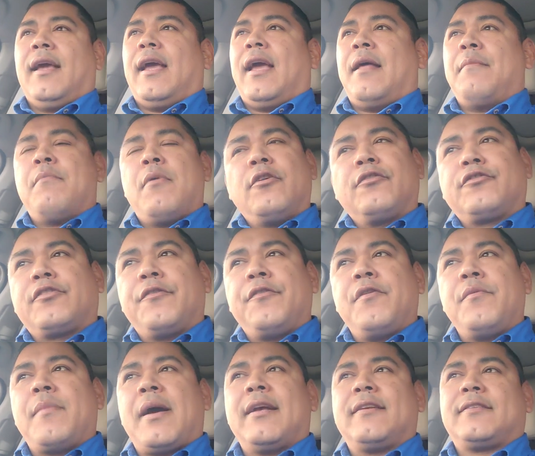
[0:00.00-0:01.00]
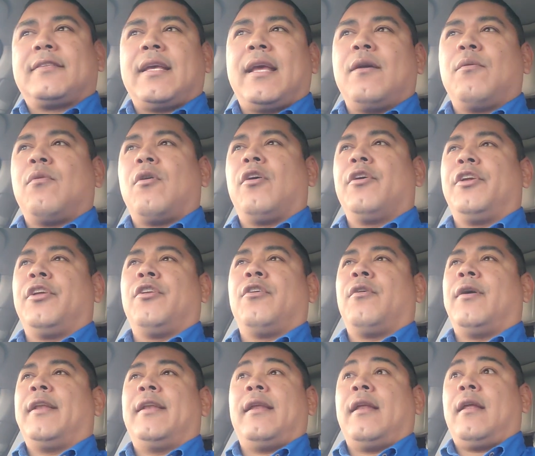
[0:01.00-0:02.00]
And most of you might say, well, in
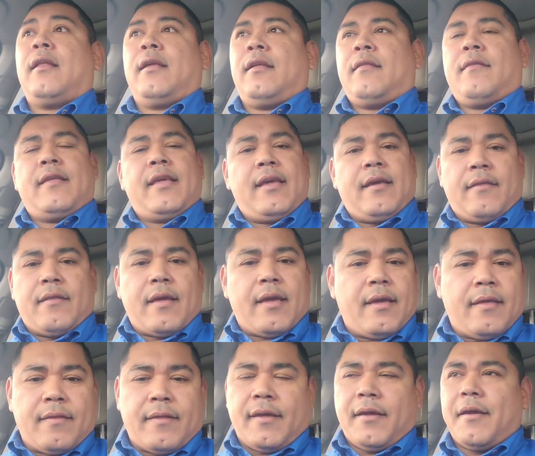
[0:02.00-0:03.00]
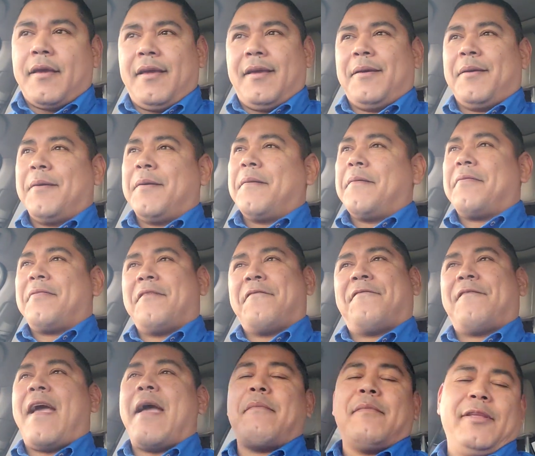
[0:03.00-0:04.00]
the
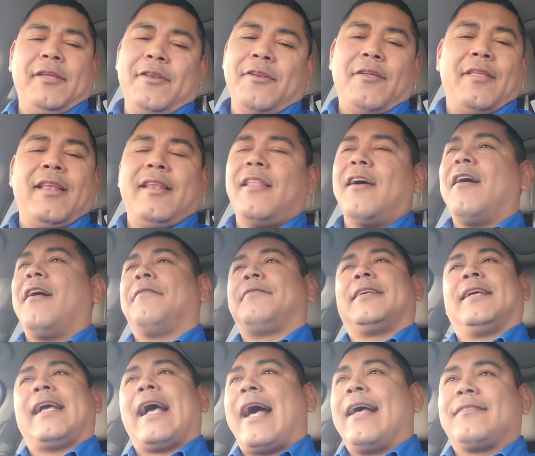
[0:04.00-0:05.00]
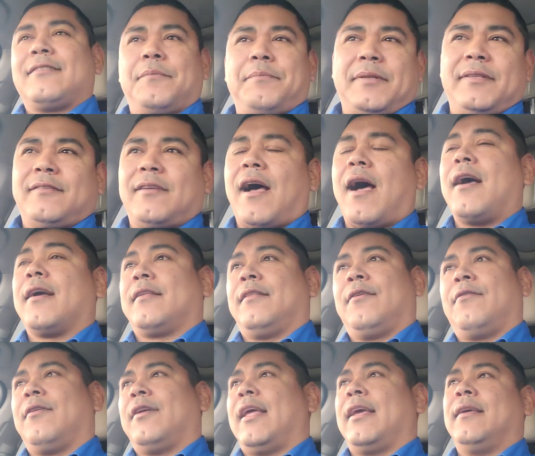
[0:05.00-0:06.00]
family, they love to gossip and talk, and
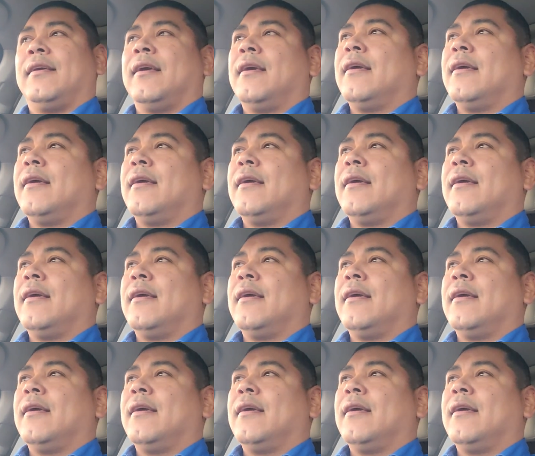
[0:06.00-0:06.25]
they were like,